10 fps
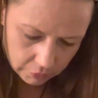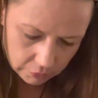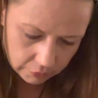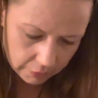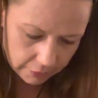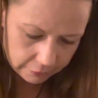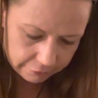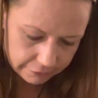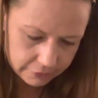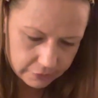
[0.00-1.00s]
The
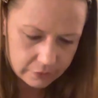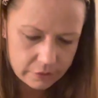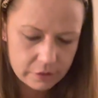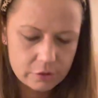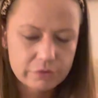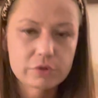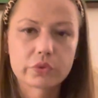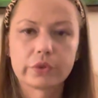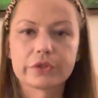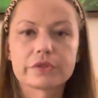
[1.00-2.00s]
Hierophant and the Six of
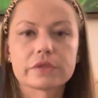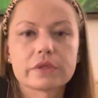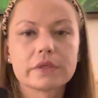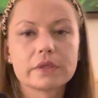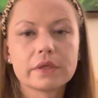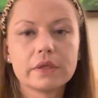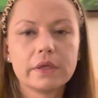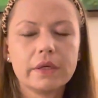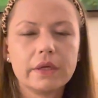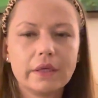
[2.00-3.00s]
Swords.
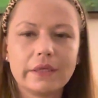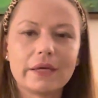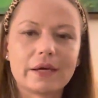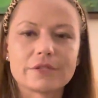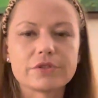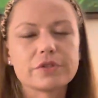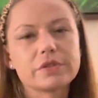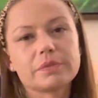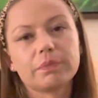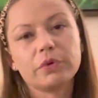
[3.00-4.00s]
Yeah, so this
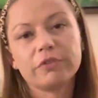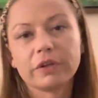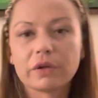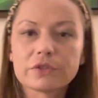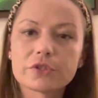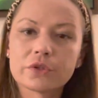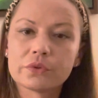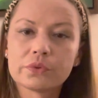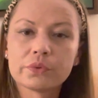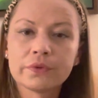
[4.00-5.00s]
is moving on
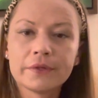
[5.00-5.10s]
to